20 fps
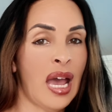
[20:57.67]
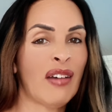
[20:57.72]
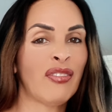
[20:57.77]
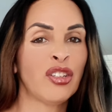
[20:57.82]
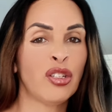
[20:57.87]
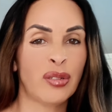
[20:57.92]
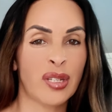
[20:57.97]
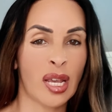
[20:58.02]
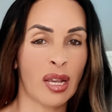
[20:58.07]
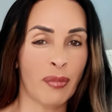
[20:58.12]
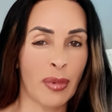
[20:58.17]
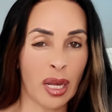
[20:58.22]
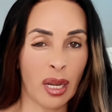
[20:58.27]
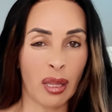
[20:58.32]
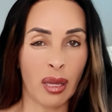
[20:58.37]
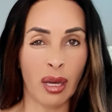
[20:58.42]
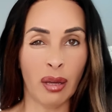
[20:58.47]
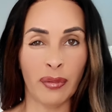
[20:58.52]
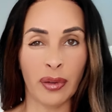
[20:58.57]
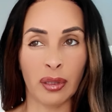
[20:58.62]
you take them out of
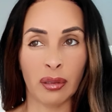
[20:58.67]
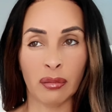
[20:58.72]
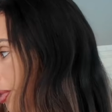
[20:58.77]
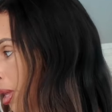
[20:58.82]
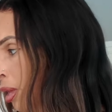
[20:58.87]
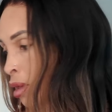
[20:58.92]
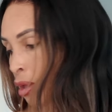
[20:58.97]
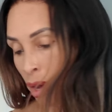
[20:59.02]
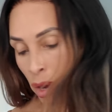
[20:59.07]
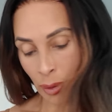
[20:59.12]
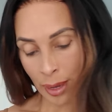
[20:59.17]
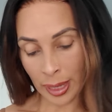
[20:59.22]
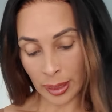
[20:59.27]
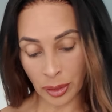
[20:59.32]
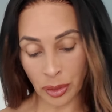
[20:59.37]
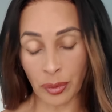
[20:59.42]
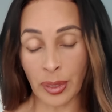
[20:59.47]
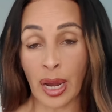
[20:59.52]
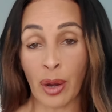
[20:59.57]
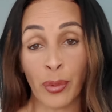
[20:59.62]
the oven. Okay,
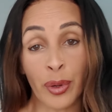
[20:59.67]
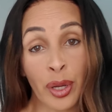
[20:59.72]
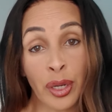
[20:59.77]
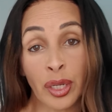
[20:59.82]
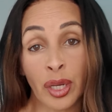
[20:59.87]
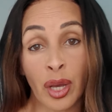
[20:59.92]
so now we're gonna